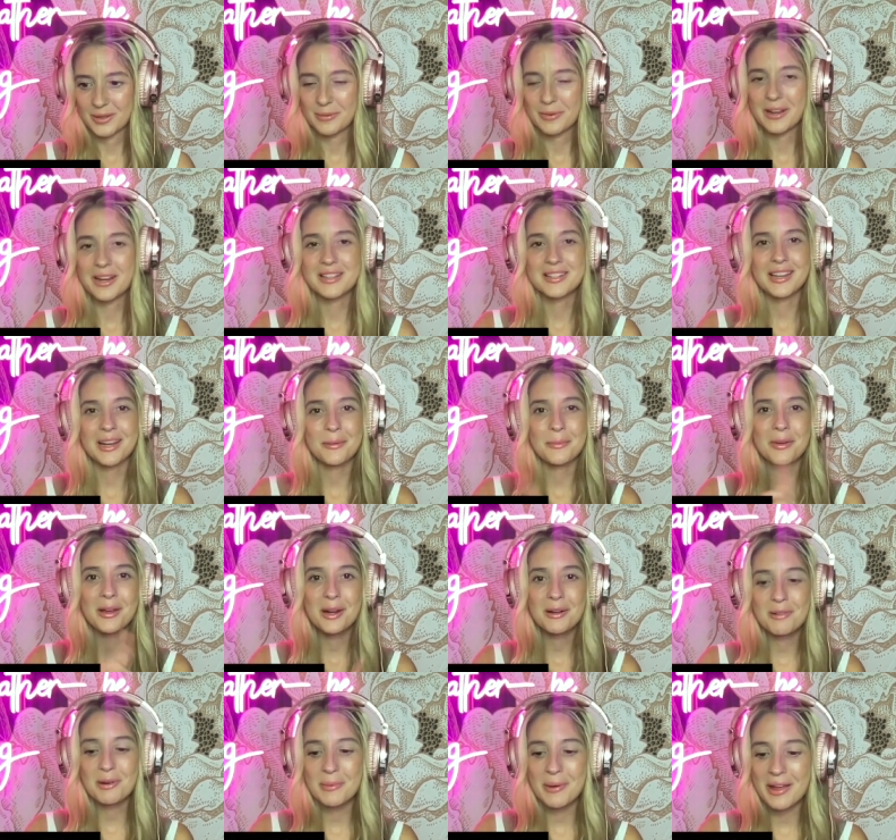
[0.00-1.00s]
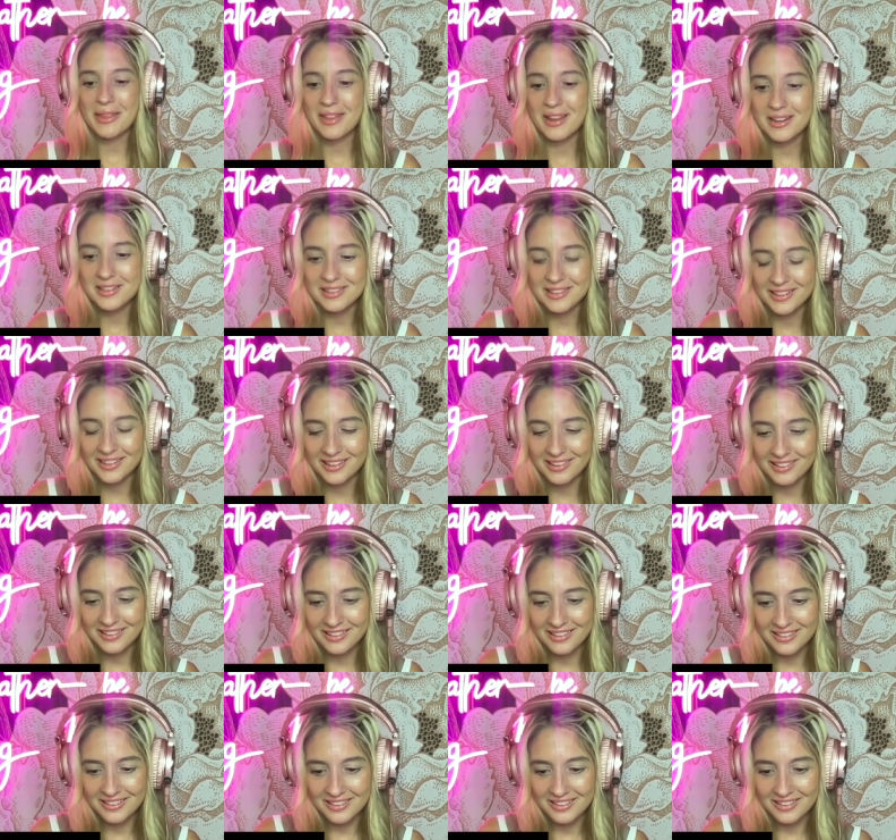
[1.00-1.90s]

Wait a second. We got to rewind that a second.